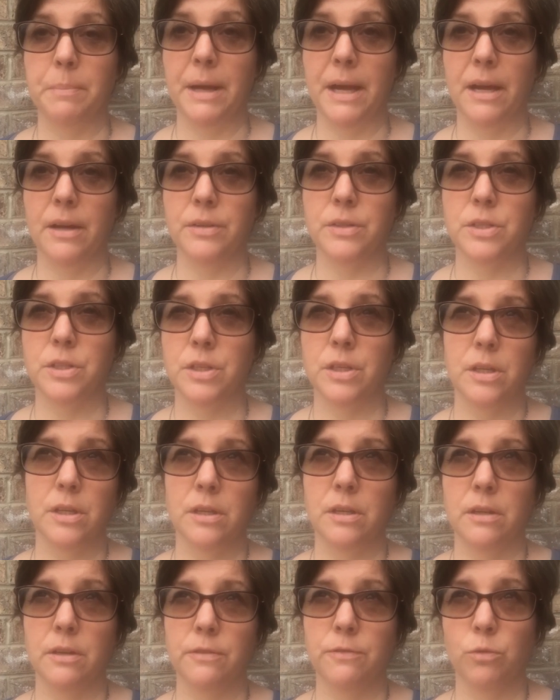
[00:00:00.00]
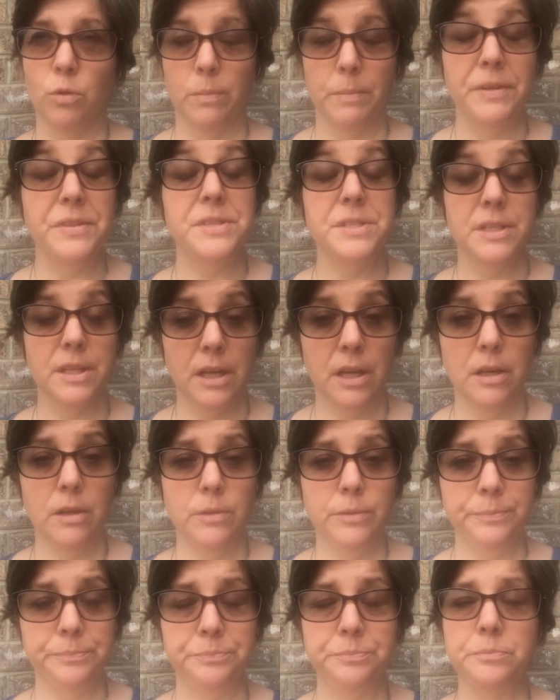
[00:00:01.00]
about four months
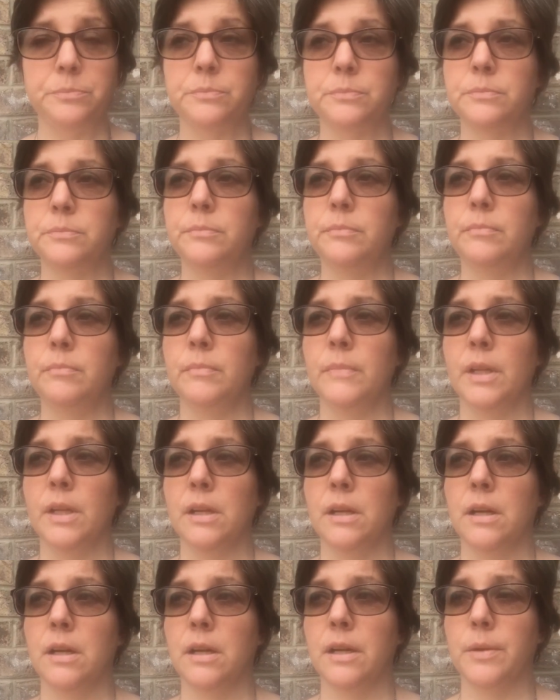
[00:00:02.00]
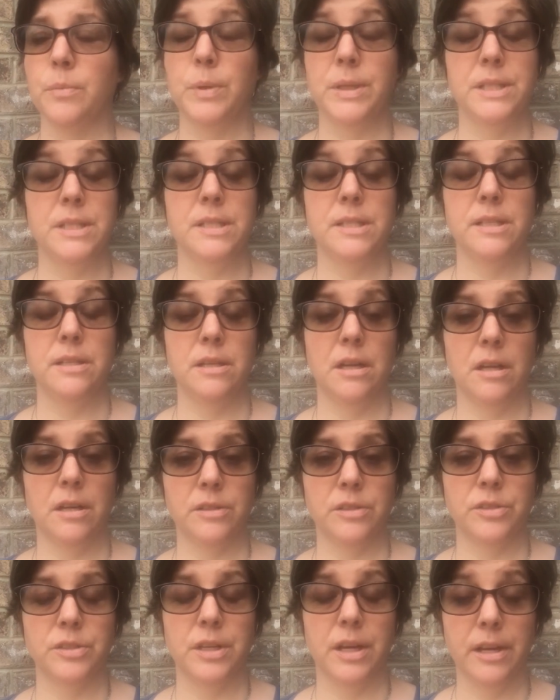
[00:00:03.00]
ago, I went to see
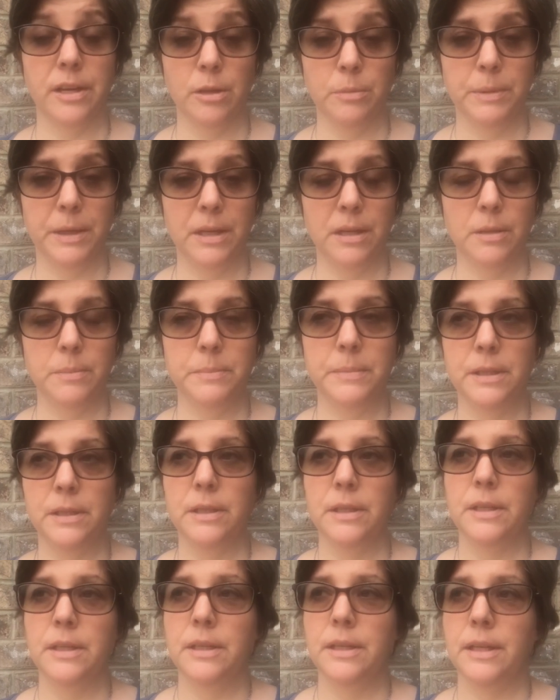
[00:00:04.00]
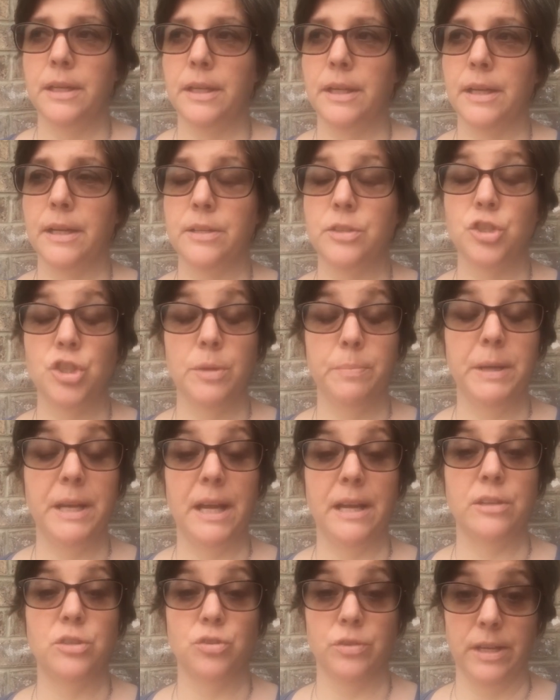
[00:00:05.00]
Dr. Teitelbaum, and she
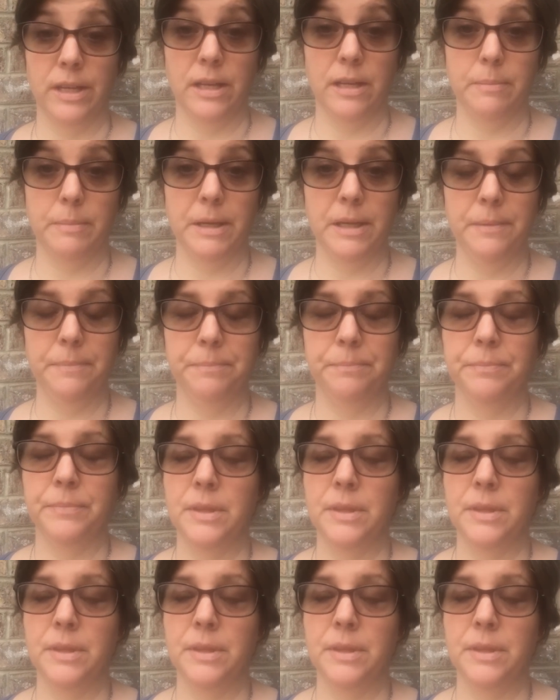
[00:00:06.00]
began treating me.